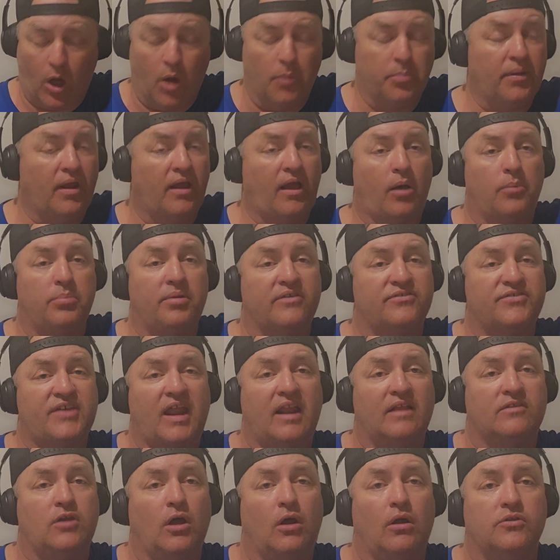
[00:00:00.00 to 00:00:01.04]
hope the
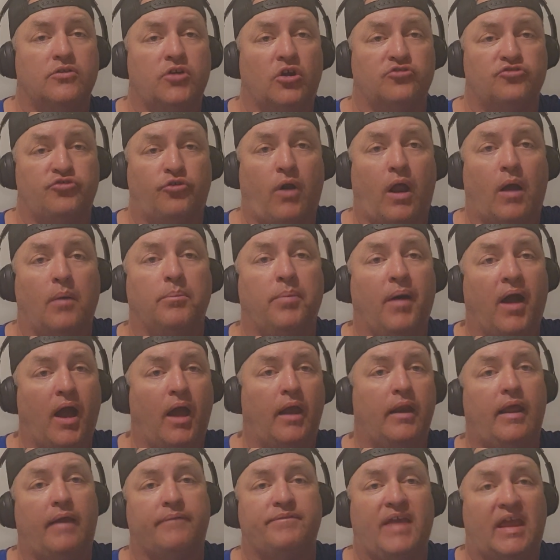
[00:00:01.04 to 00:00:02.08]
San Antonio turns around,
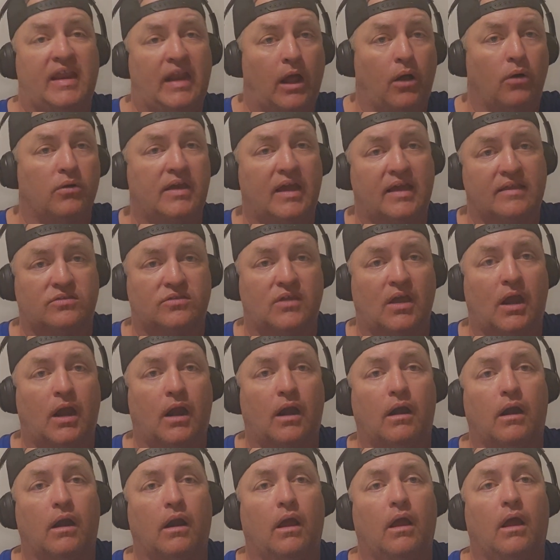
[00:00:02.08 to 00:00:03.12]
but if they don't get
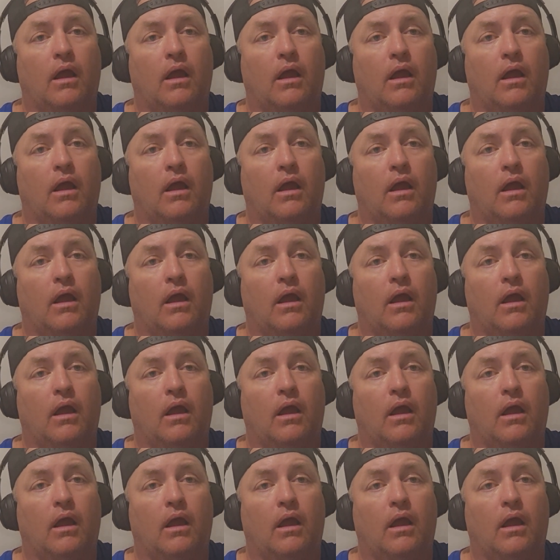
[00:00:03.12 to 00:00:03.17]
there,